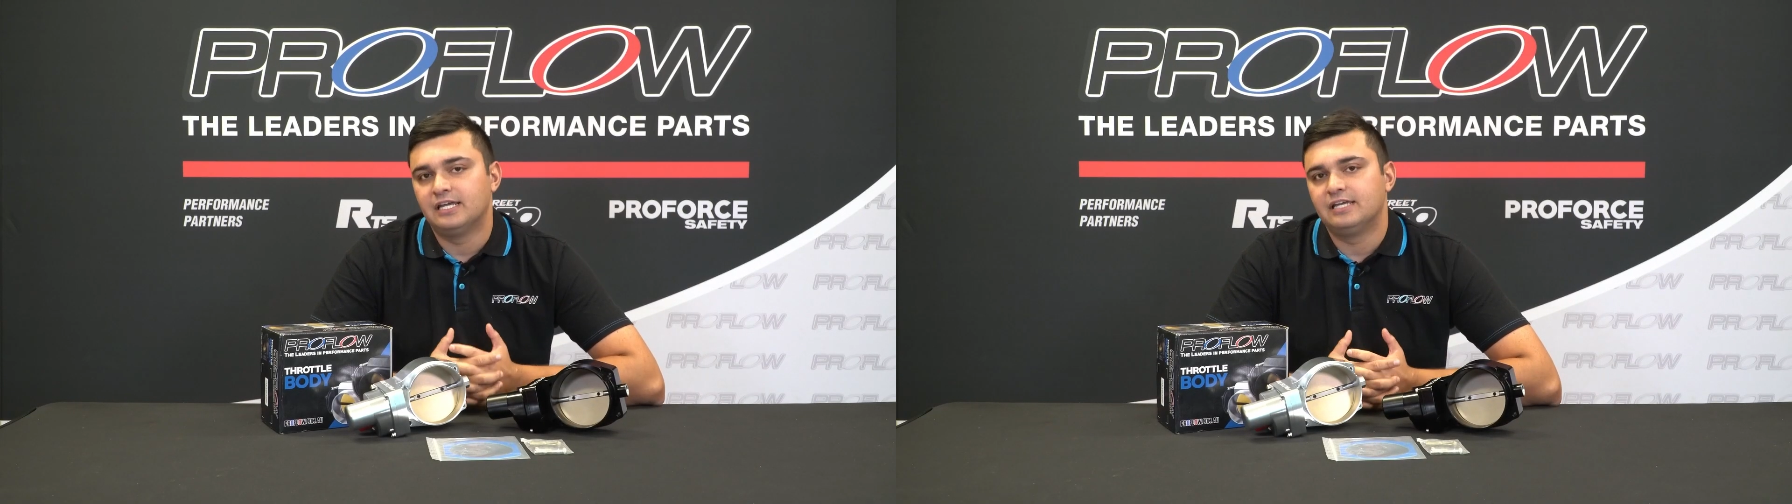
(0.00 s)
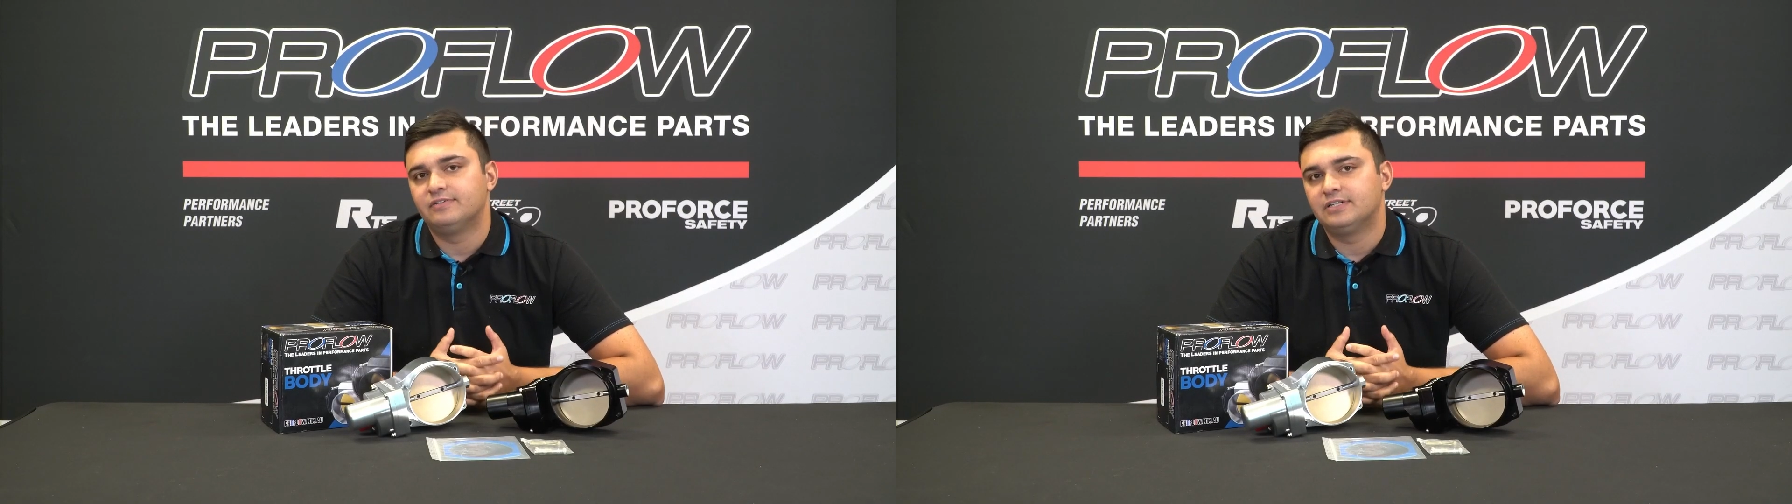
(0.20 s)

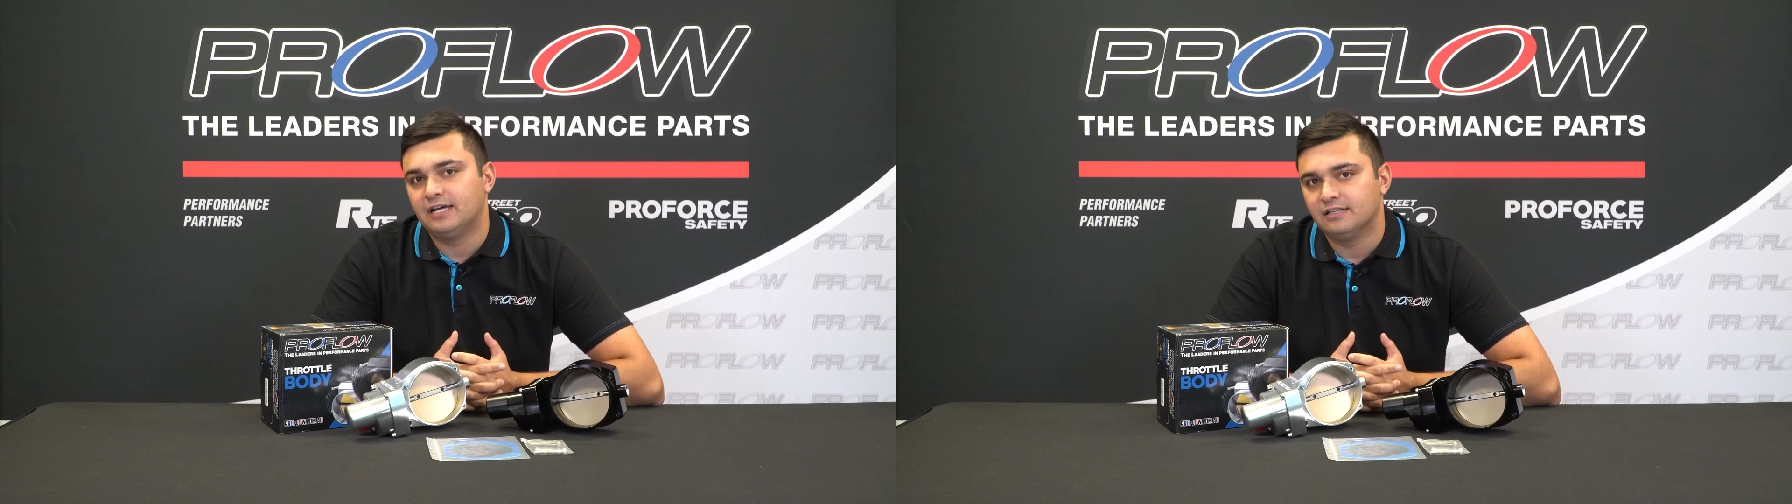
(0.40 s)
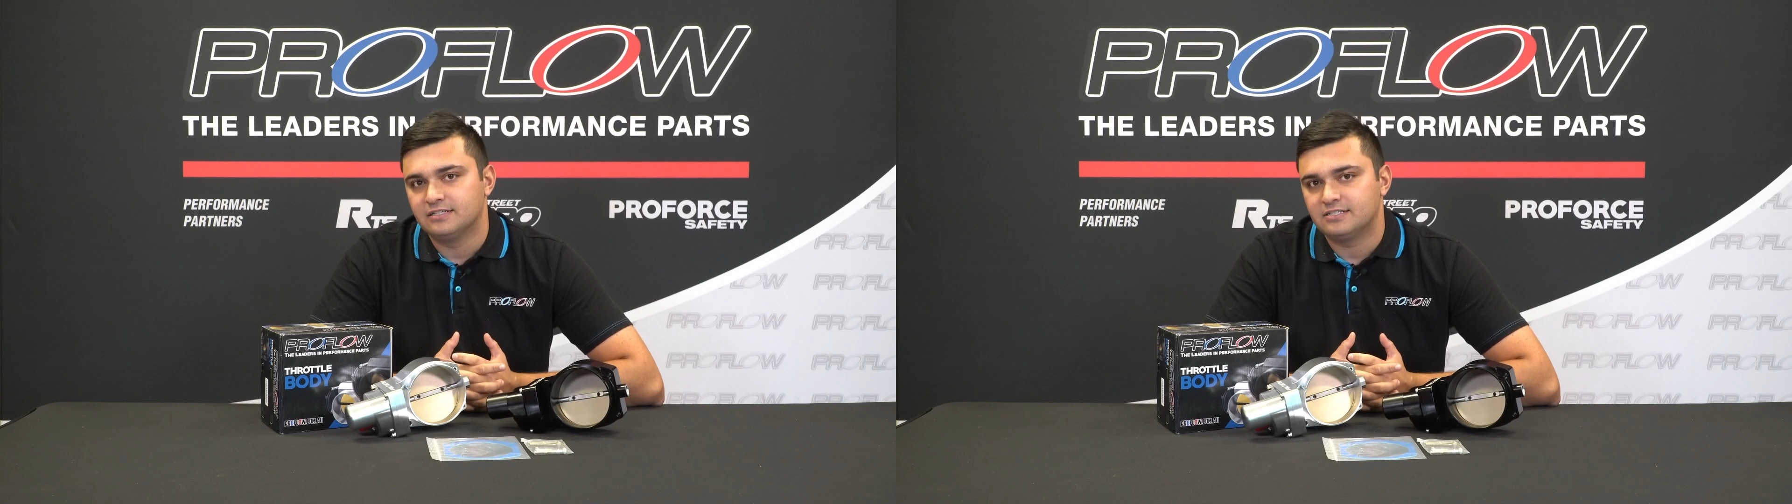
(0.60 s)
and even
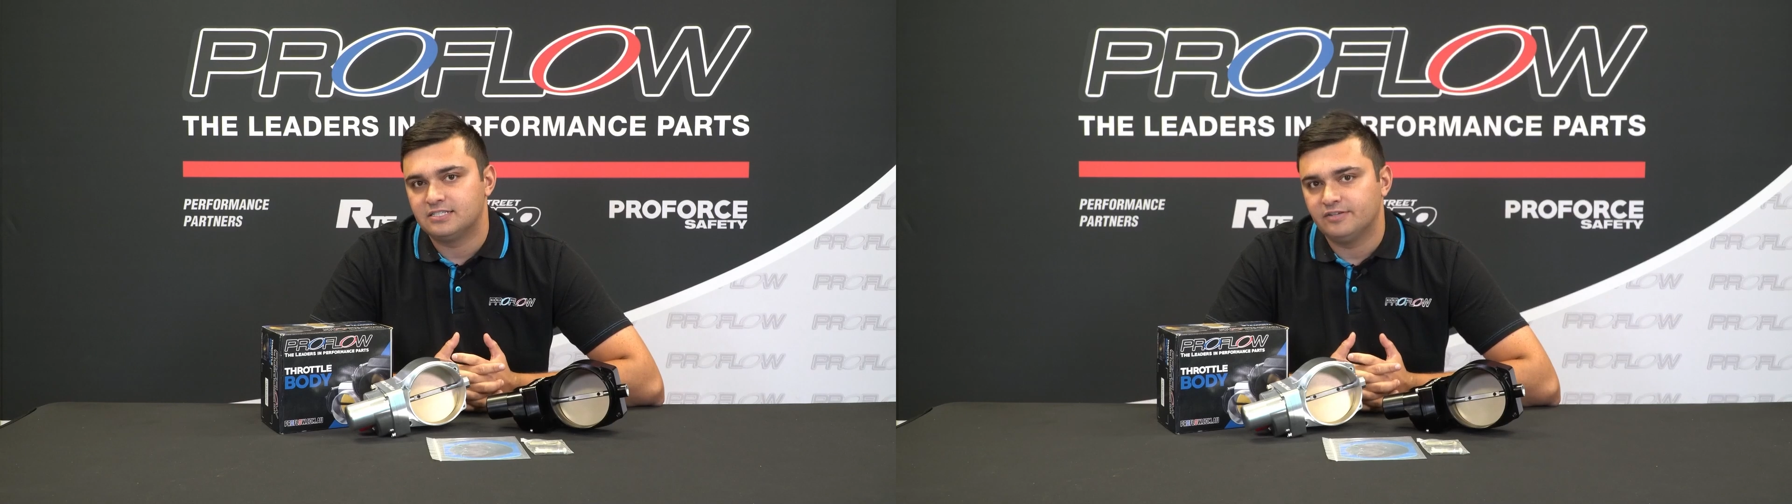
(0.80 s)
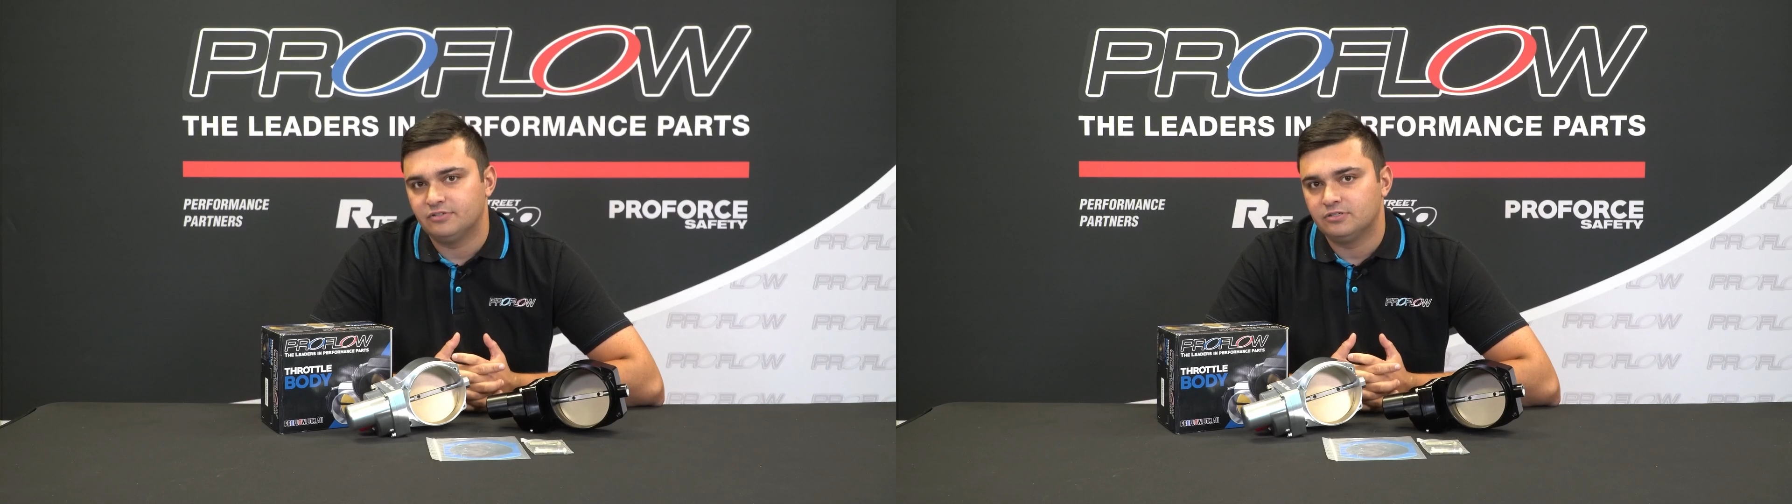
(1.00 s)

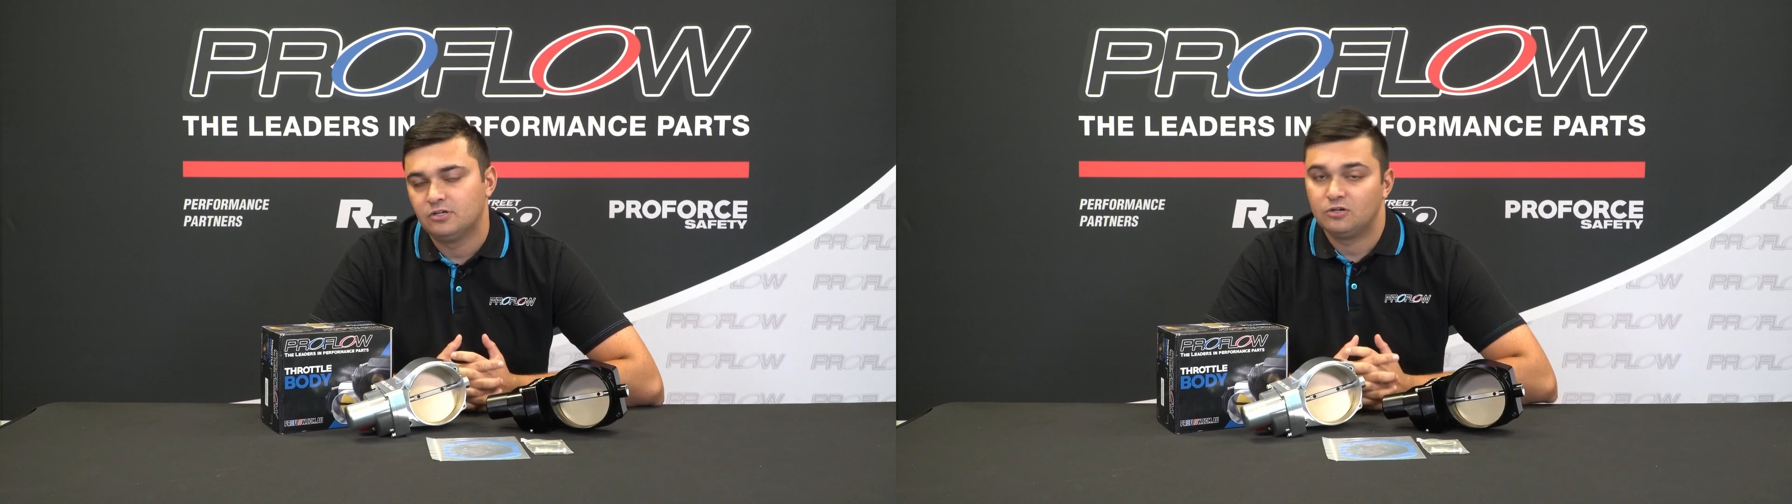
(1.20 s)
LS7,